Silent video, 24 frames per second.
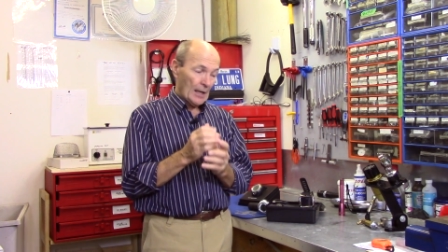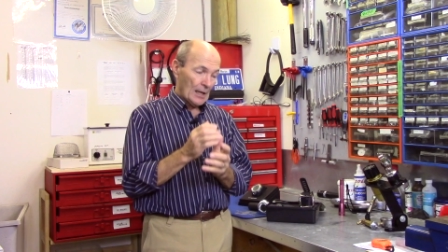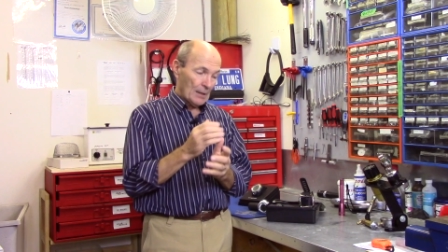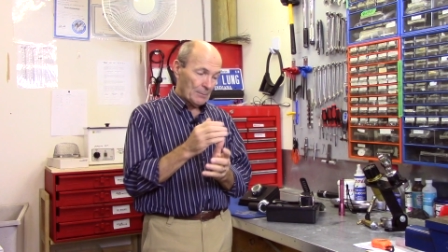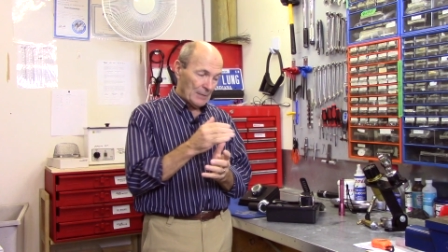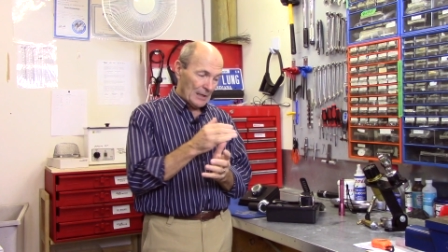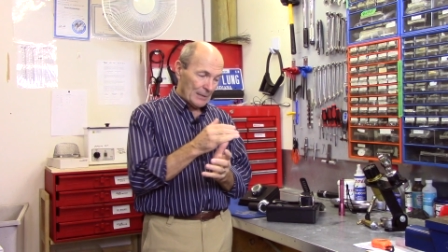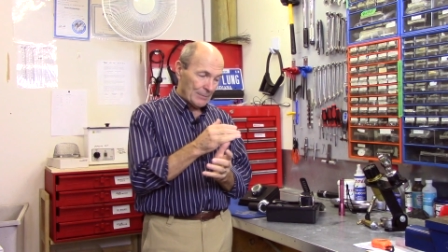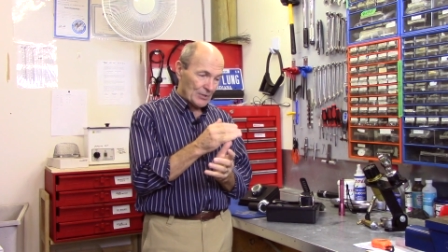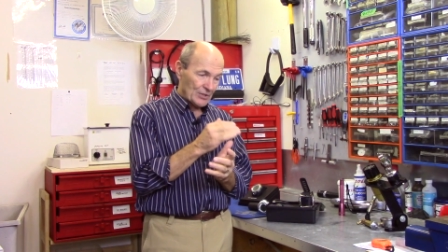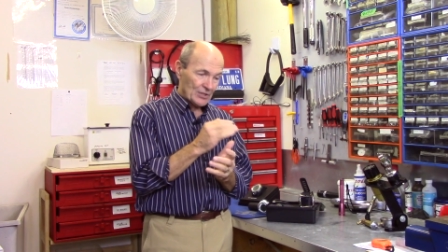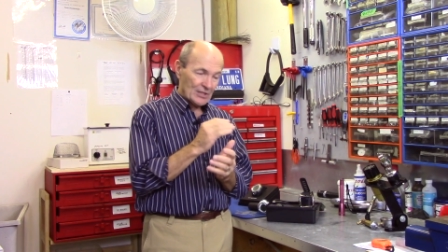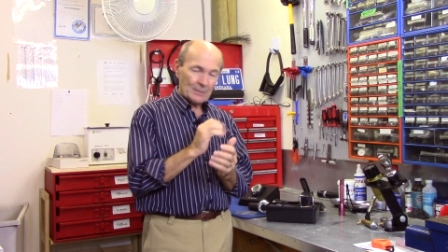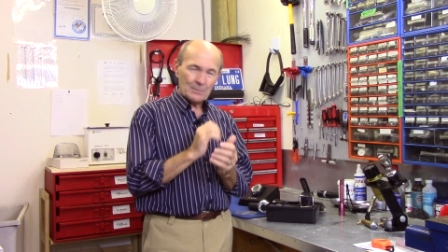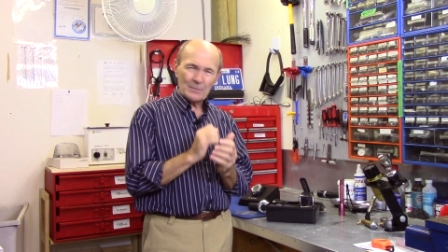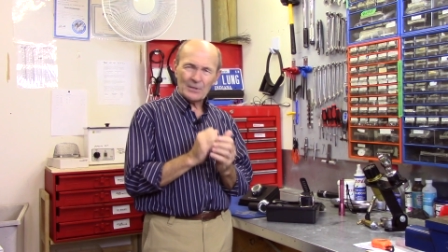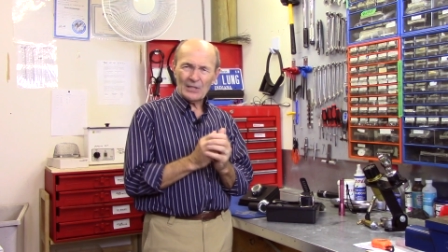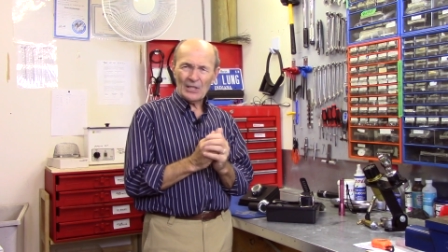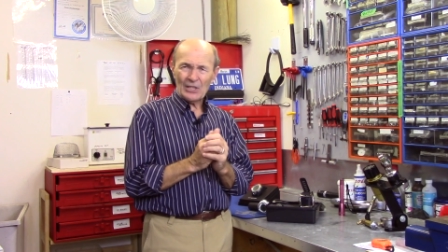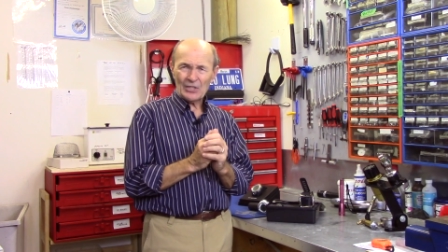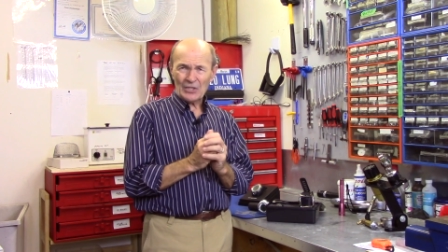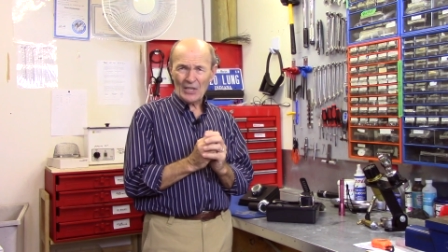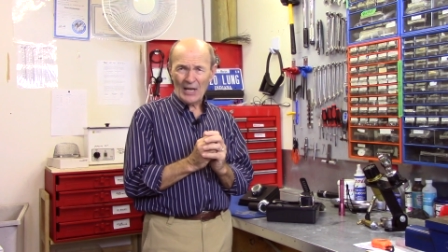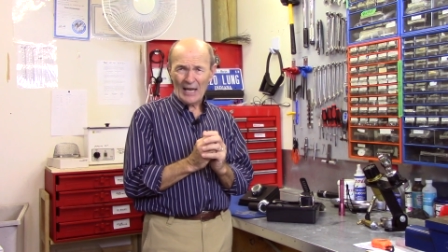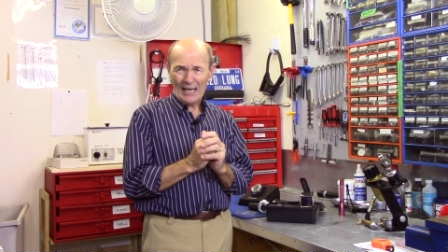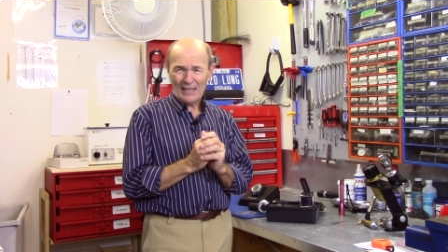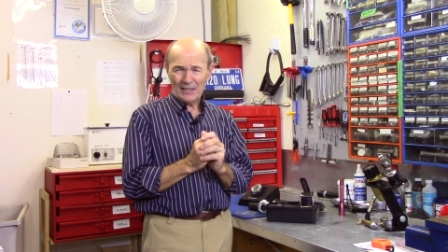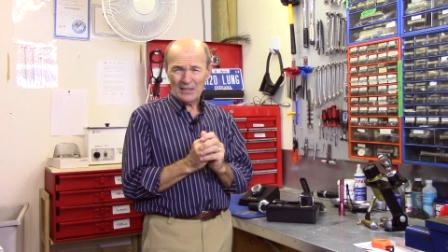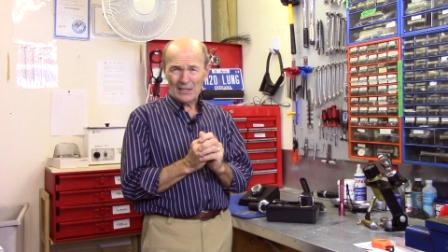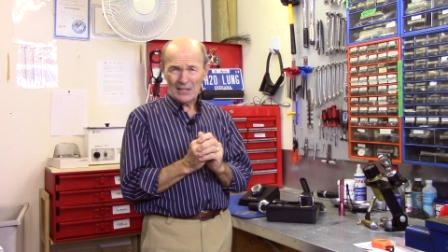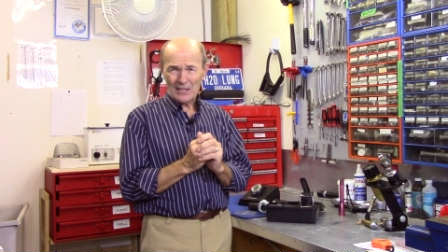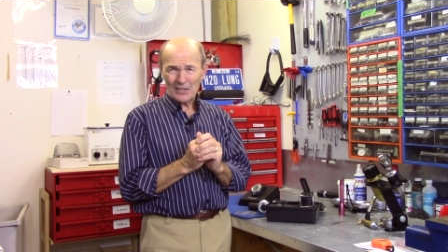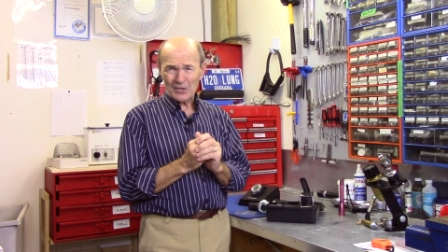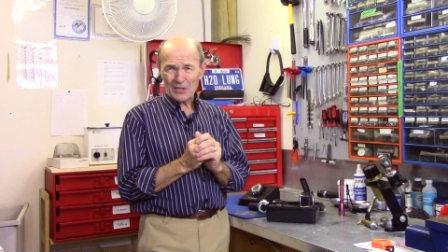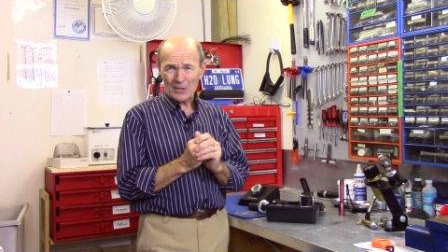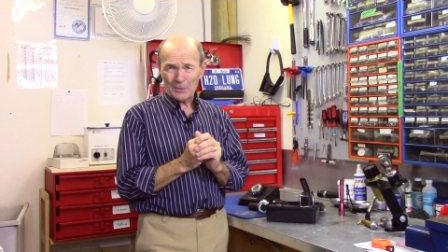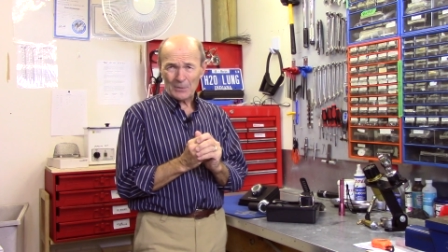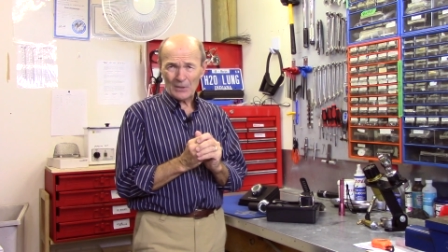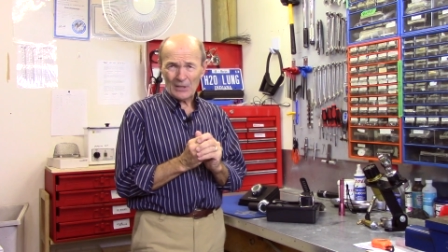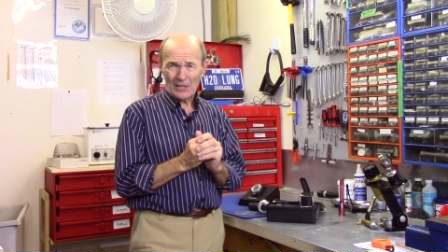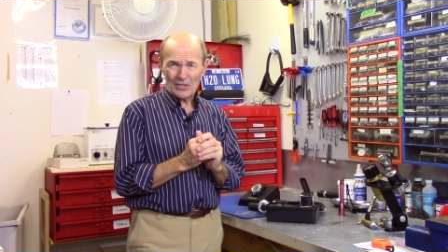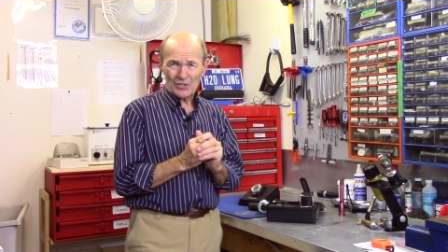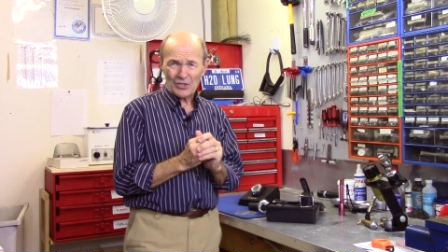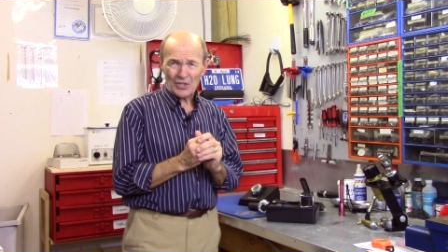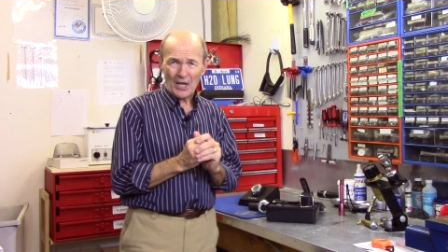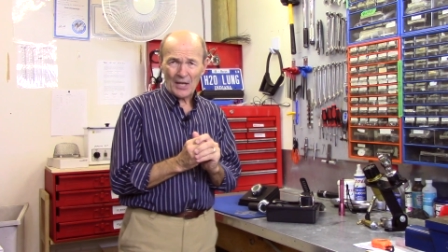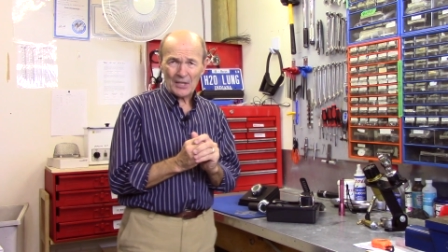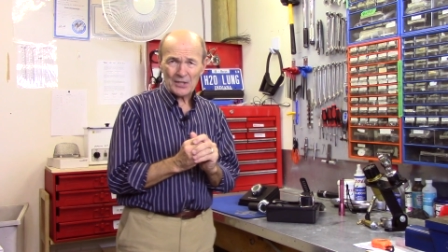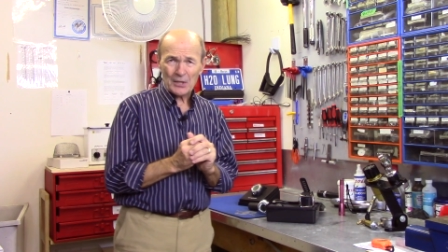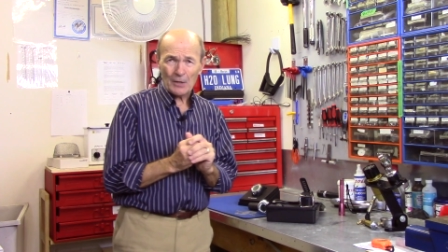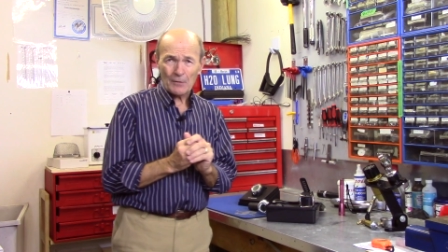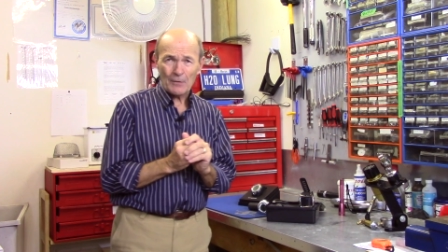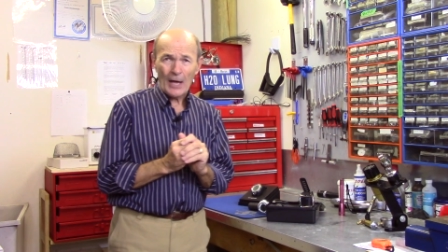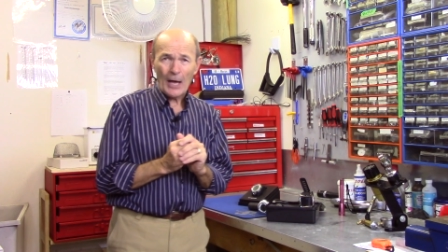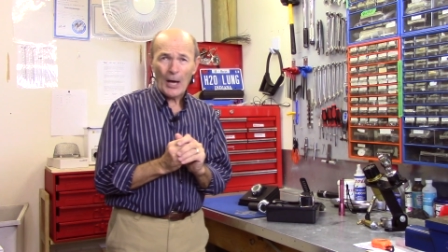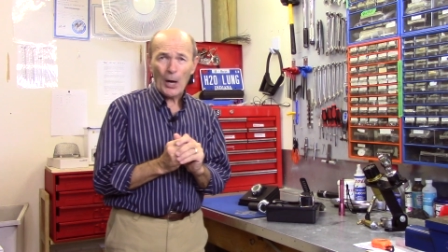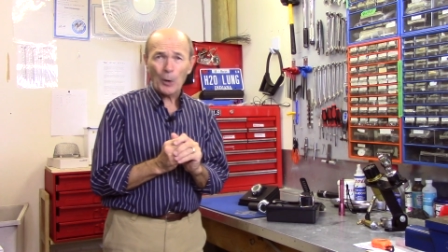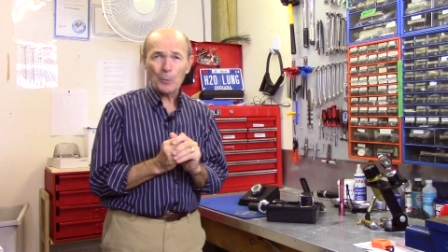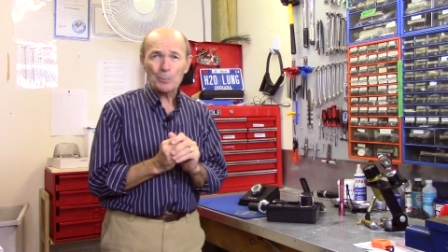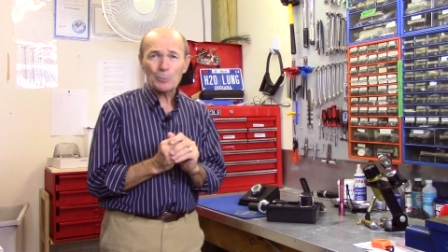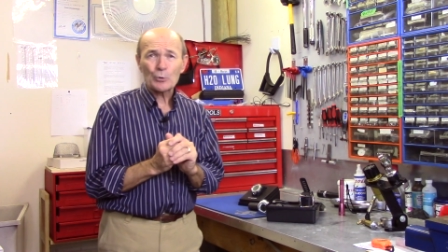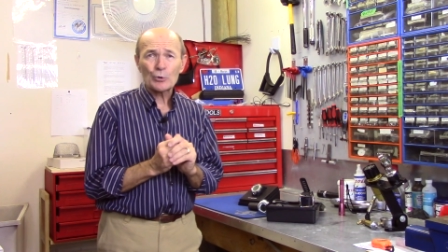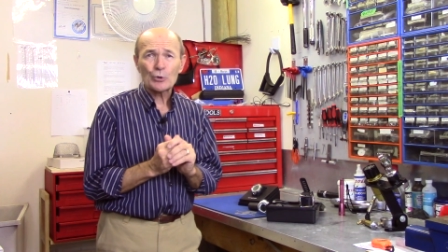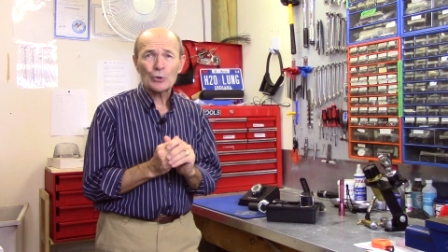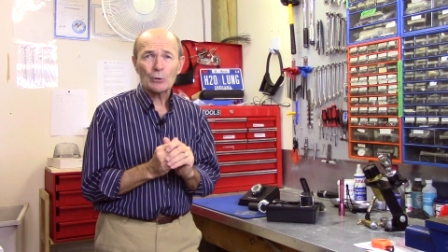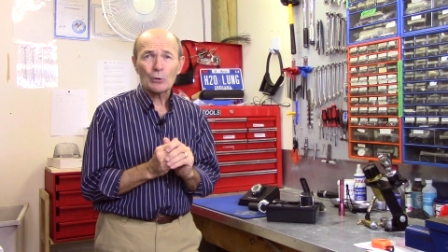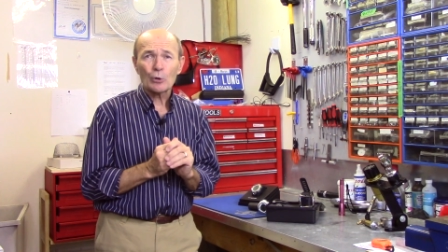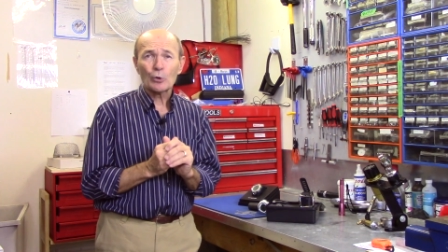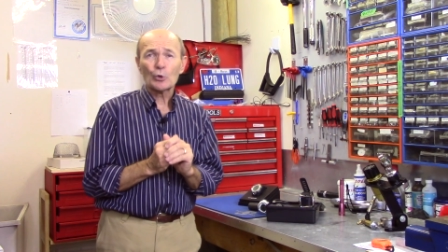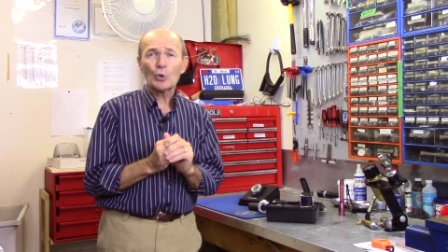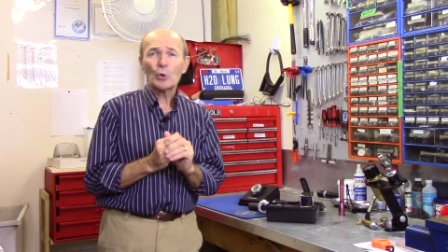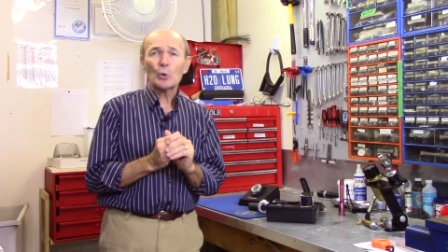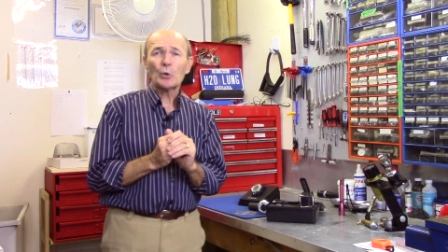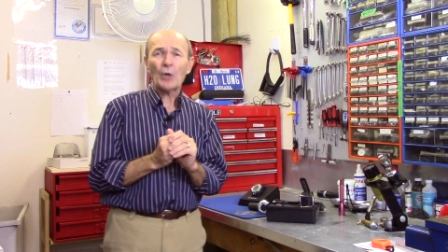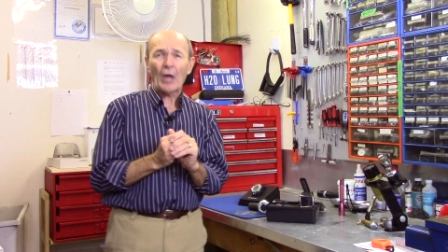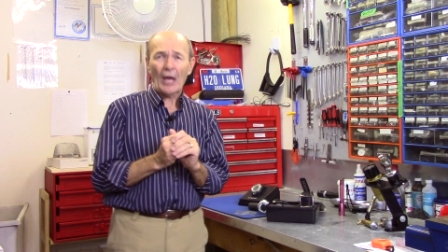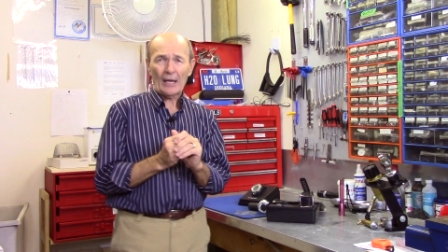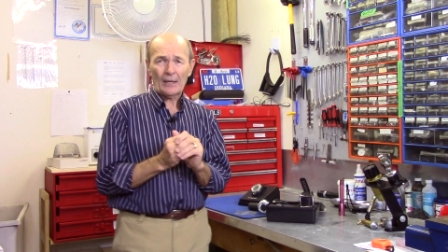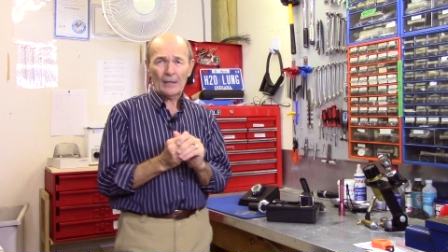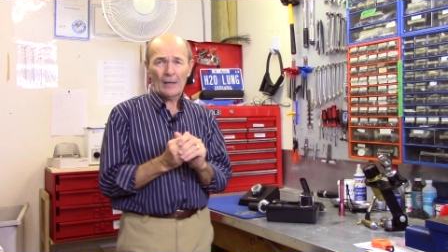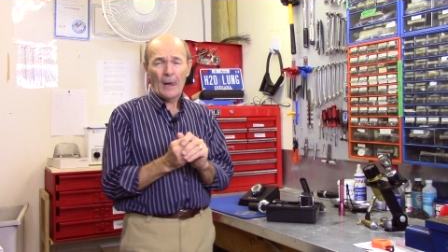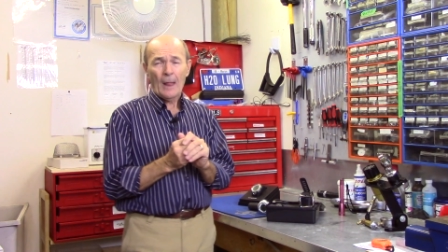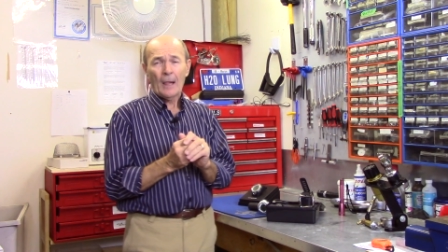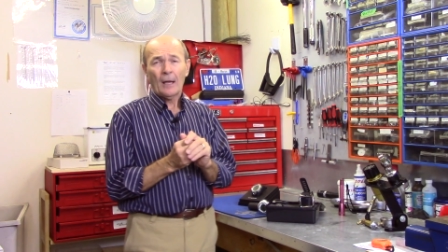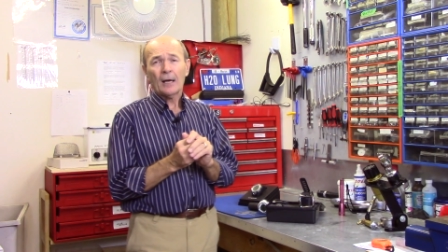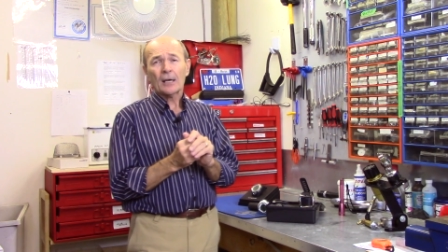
And maybe some of these ideas, some of these thoughts have helped you to do that.